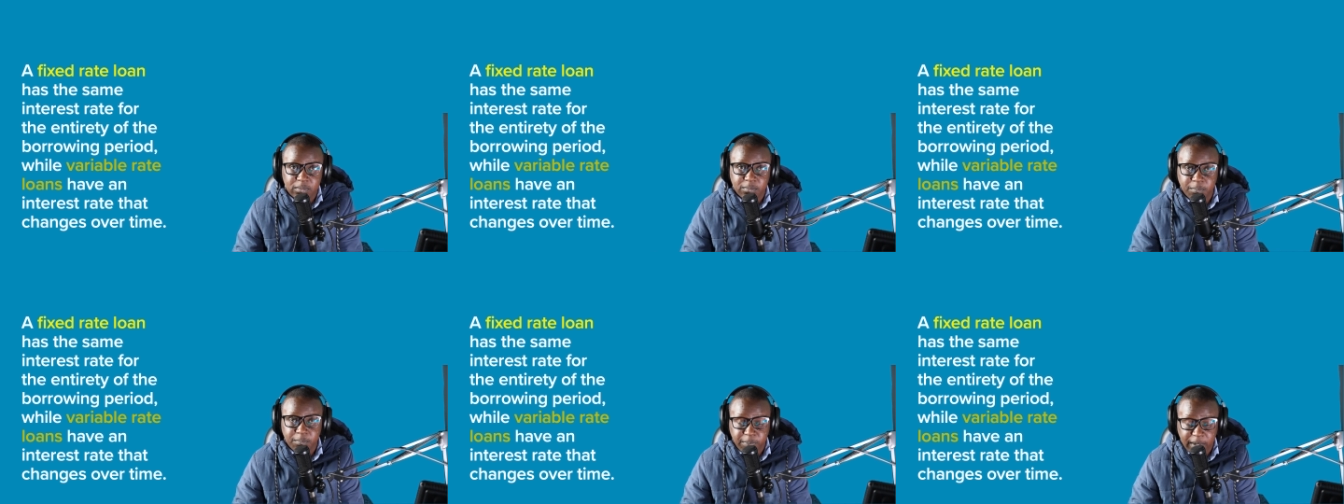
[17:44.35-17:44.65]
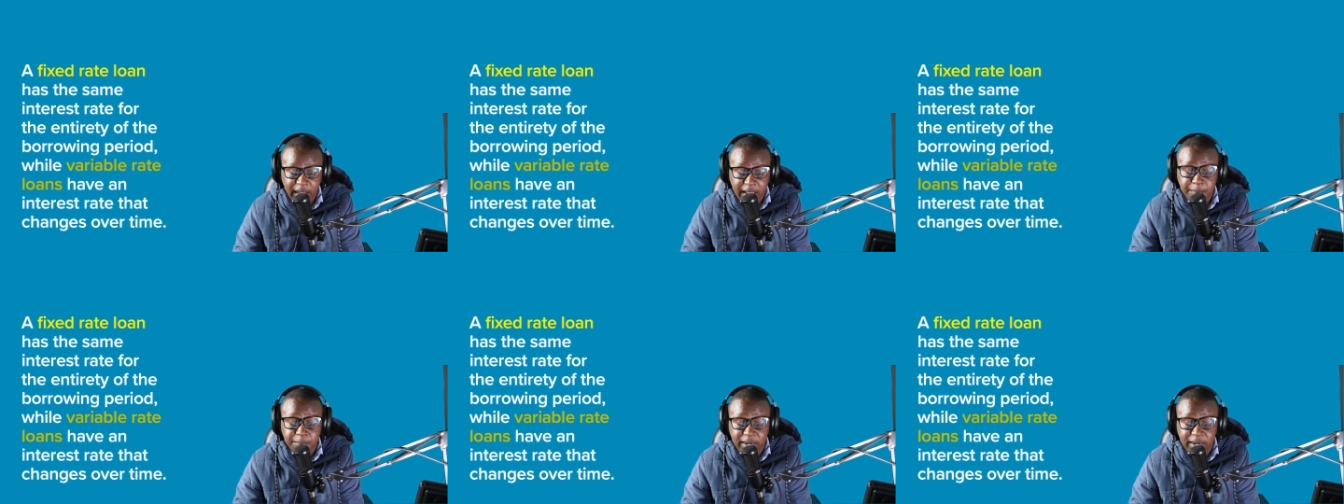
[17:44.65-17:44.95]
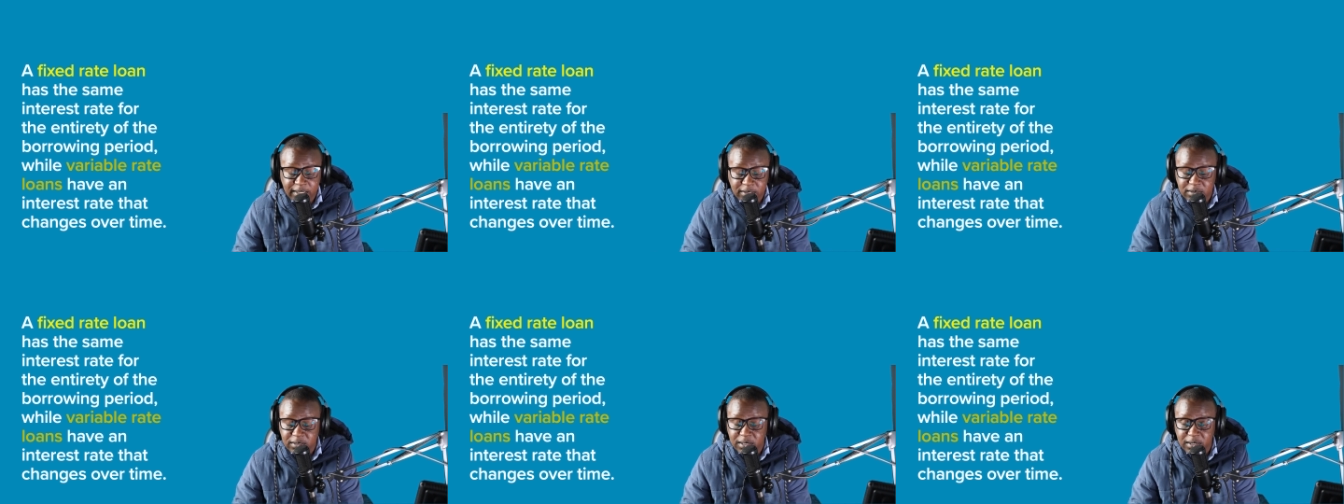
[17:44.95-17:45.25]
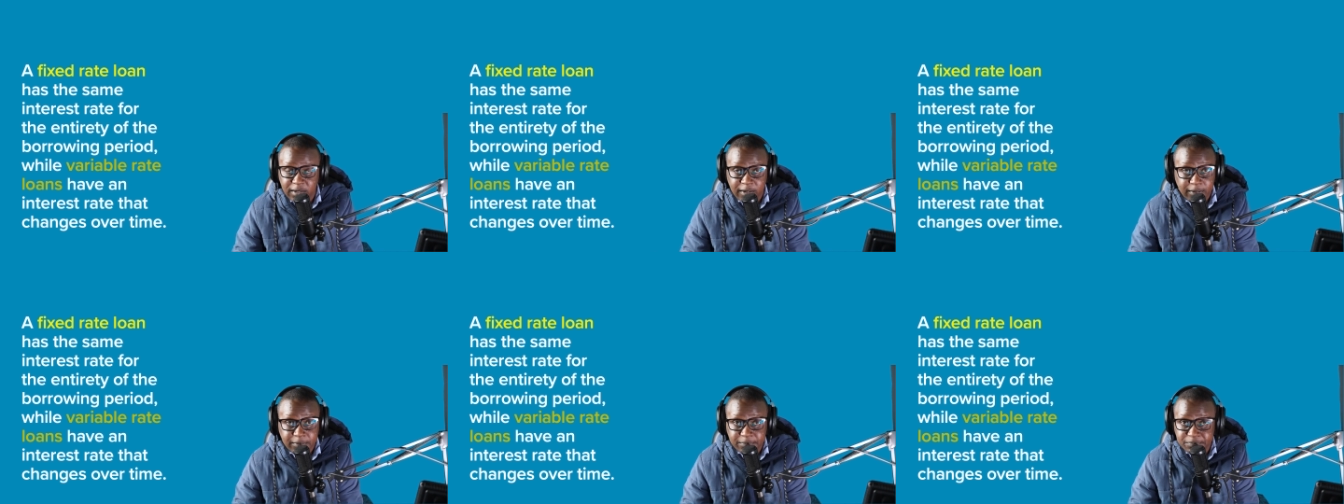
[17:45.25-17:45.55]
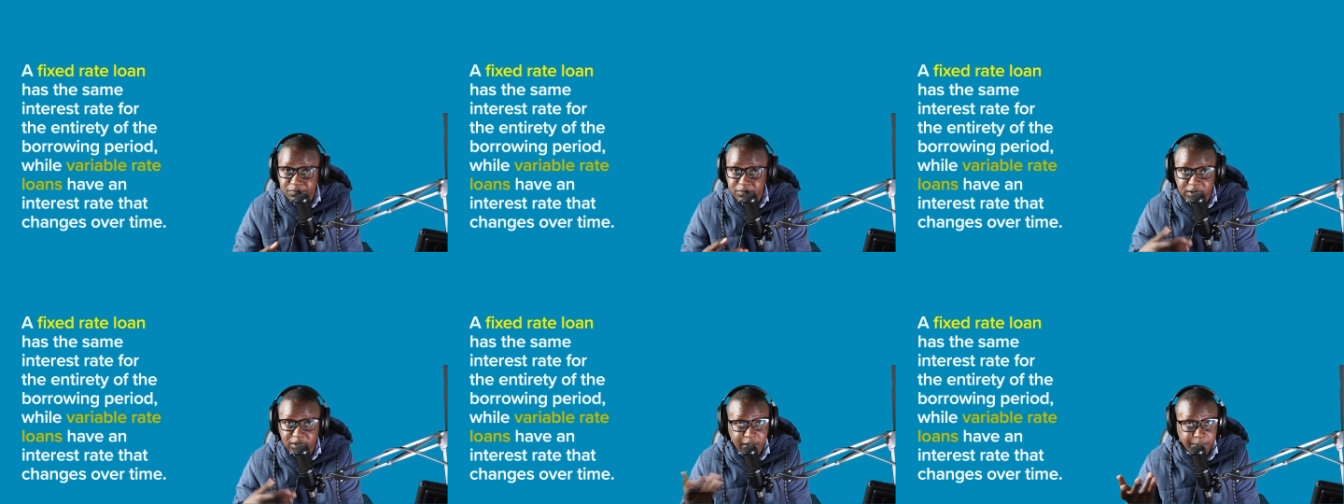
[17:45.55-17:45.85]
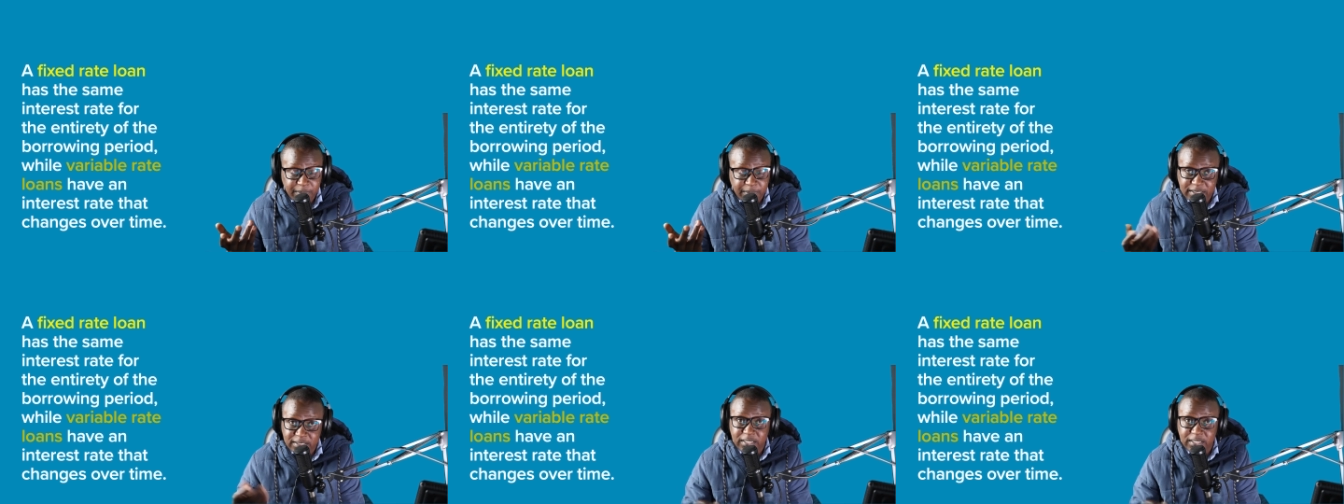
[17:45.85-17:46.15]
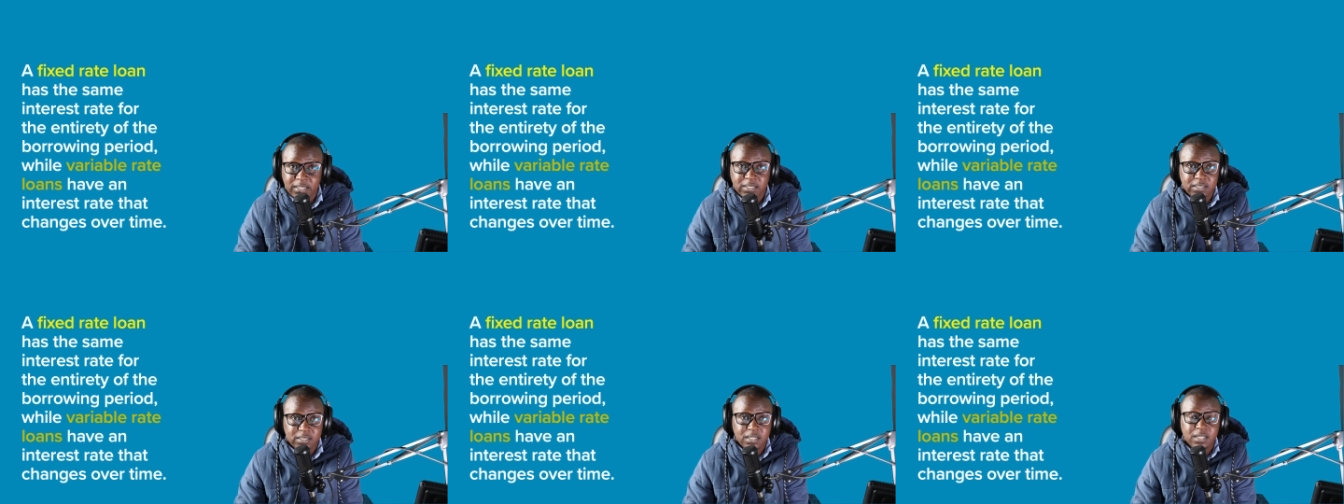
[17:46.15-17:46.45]
prime plus
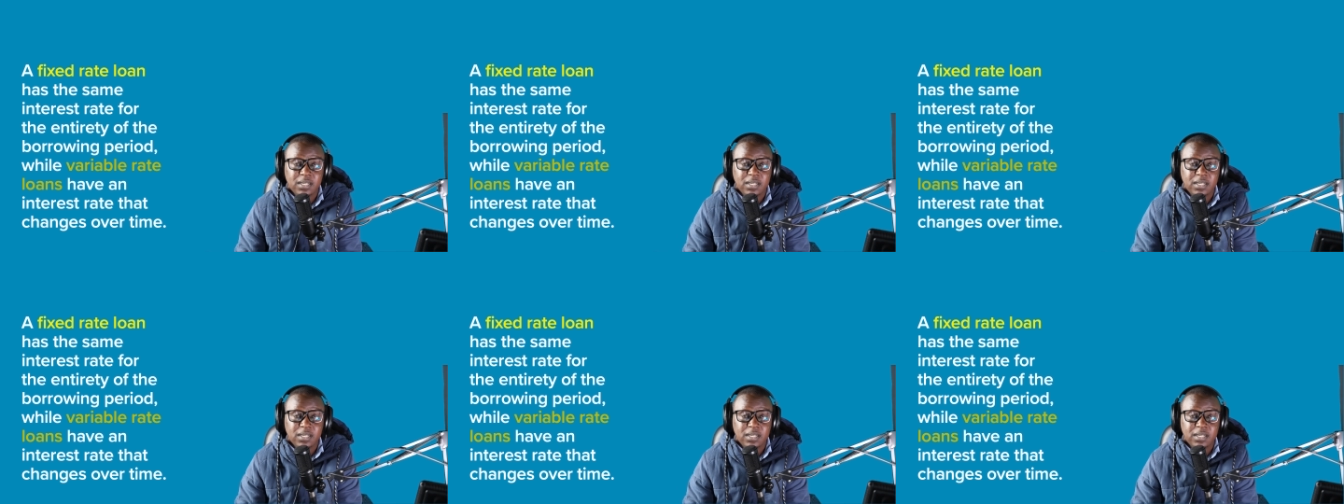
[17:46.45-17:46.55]
3%.